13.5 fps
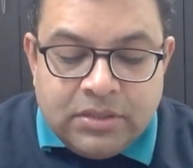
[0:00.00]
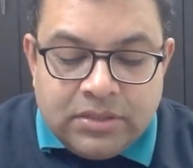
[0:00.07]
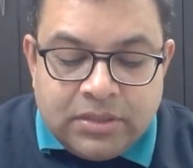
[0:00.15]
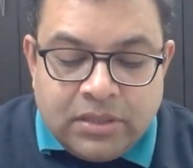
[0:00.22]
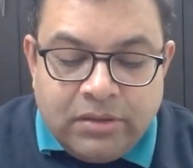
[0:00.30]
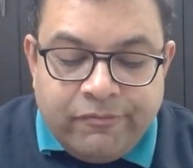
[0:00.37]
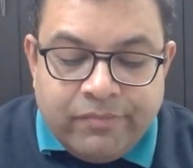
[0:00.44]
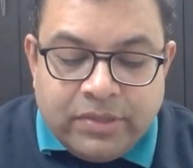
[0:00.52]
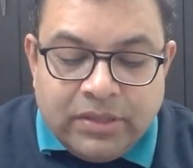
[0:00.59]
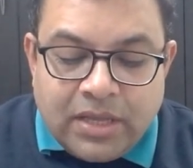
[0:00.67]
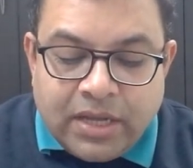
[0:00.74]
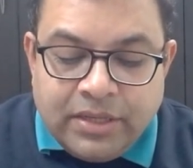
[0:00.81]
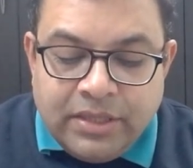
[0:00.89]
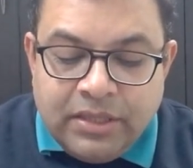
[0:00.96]
son of
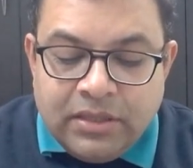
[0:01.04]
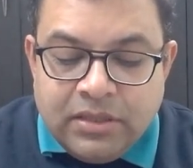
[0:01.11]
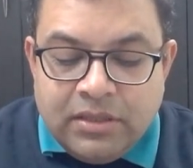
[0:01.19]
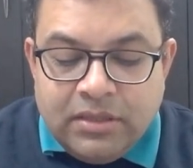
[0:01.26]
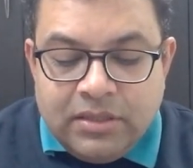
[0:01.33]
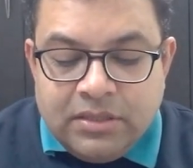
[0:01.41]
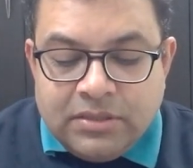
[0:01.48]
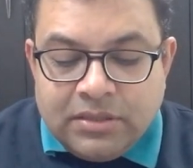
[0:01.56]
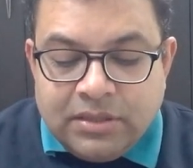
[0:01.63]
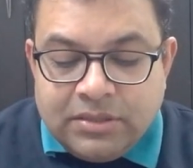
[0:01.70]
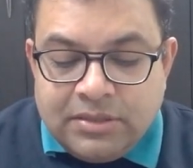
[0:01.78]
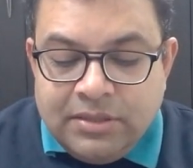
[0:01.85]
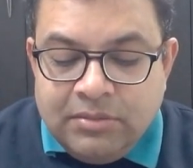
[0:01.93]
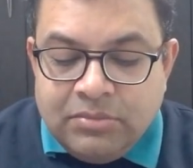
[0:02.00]
Mantani, is
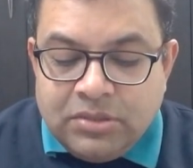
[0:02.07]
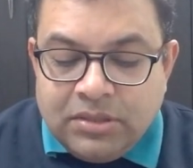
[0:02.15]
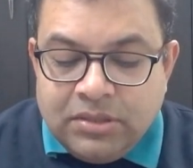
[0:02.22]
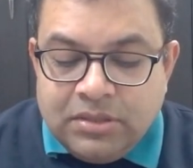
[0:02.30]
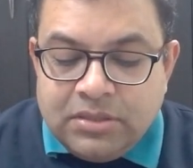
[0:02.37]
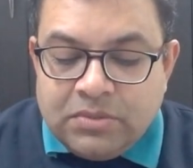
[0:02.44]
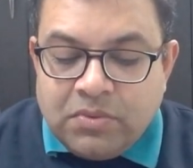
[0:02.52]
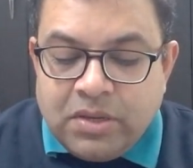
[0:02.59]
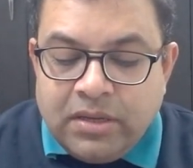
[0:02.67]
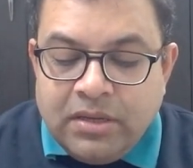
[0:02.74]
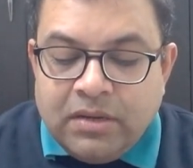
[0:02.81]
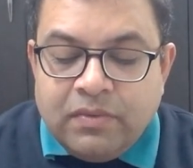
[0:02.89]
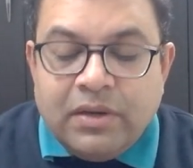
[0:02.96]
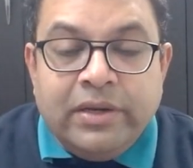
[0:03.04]
esteemed in this way
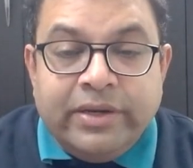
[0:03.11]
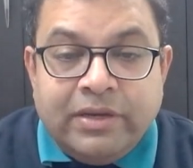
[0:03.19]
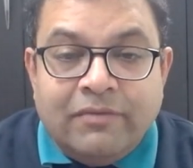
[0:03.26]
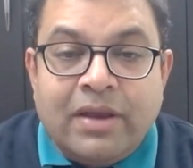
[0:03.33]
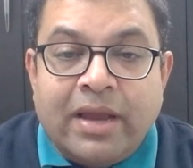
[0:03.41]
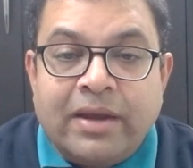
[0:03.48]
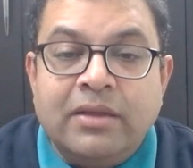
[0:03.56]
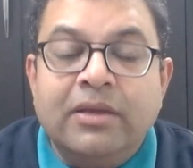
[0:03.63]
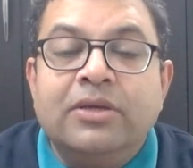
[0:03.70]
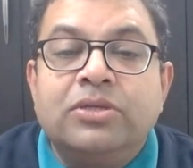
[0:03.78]
in our native land.